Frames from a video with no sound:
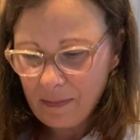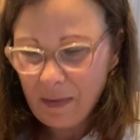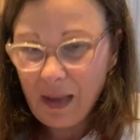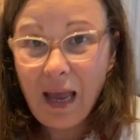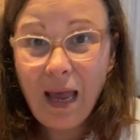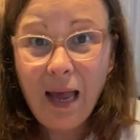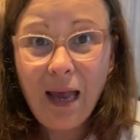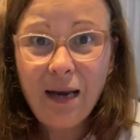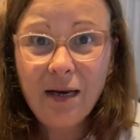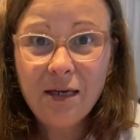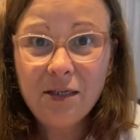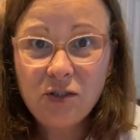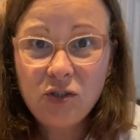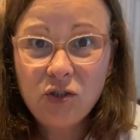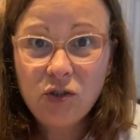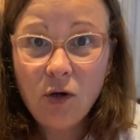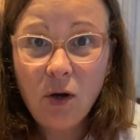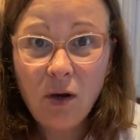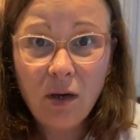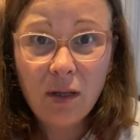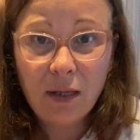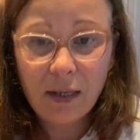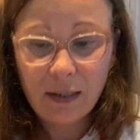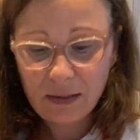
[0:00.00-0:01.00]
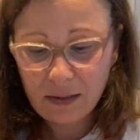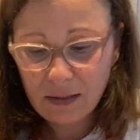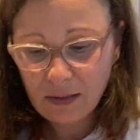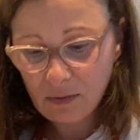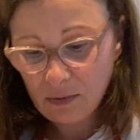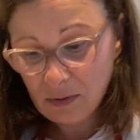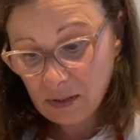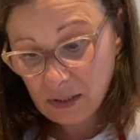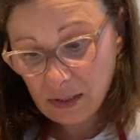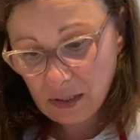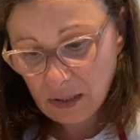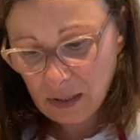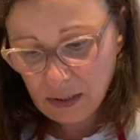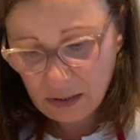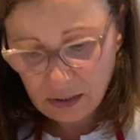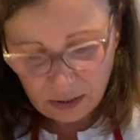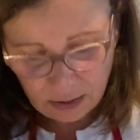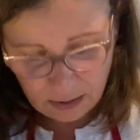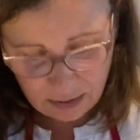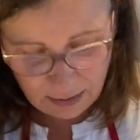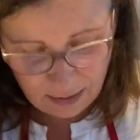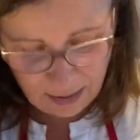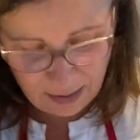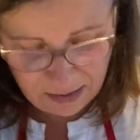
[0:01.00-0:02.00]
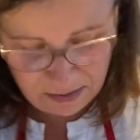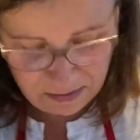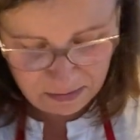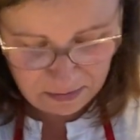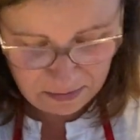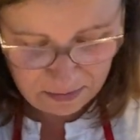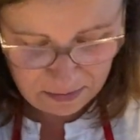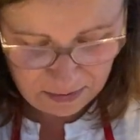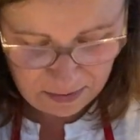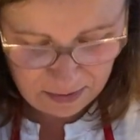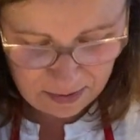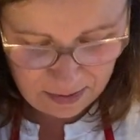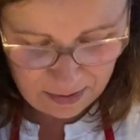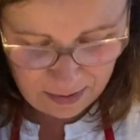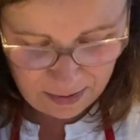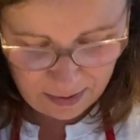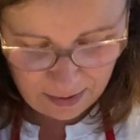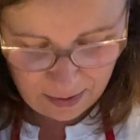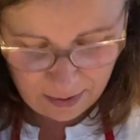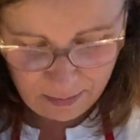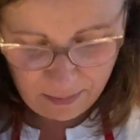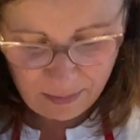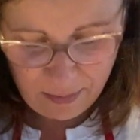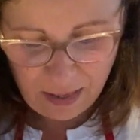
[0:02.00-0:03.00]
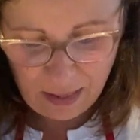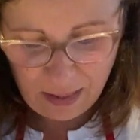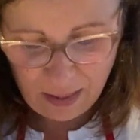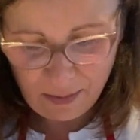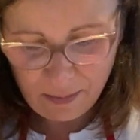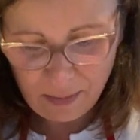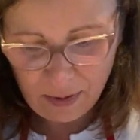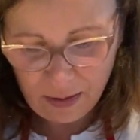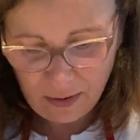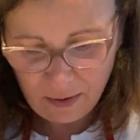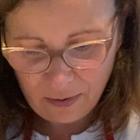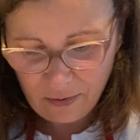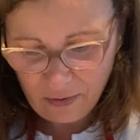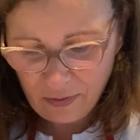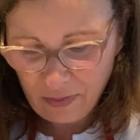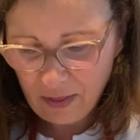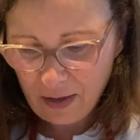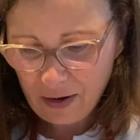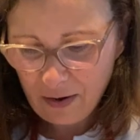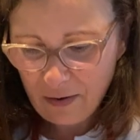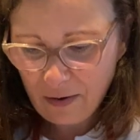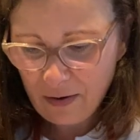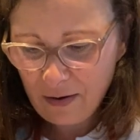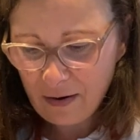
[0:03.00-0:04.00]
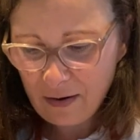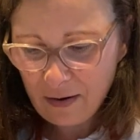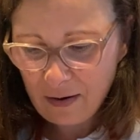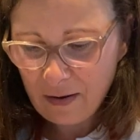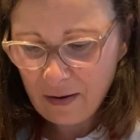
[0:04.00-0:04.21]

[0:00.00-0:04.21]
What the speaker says: And it's chocolate, so it's delicious. Make them a little thinner.